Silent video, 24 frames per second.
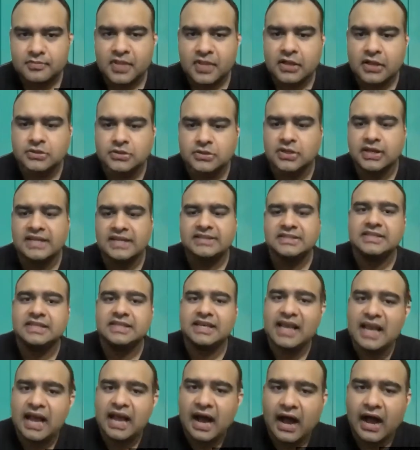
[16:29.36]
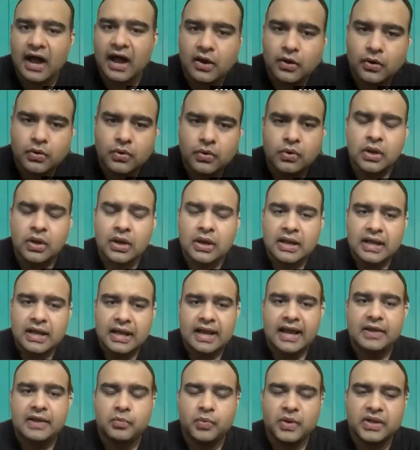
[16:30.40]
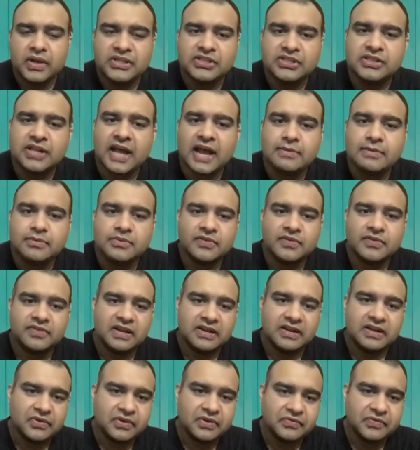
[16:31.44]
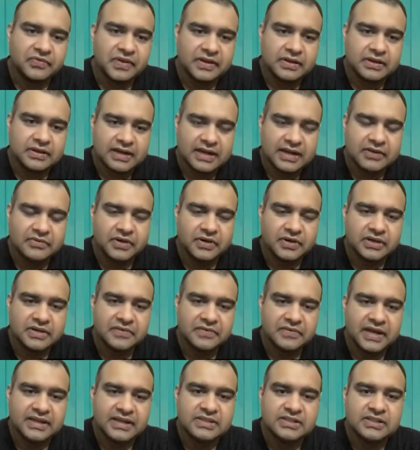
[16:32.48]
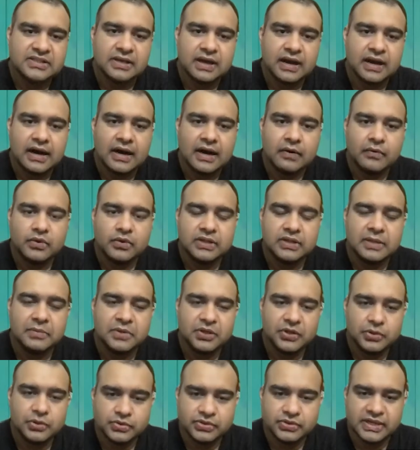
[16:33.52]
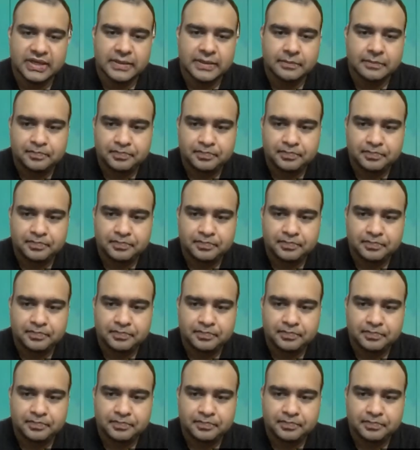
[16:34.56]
So let's see how and which types of network effects would they be using.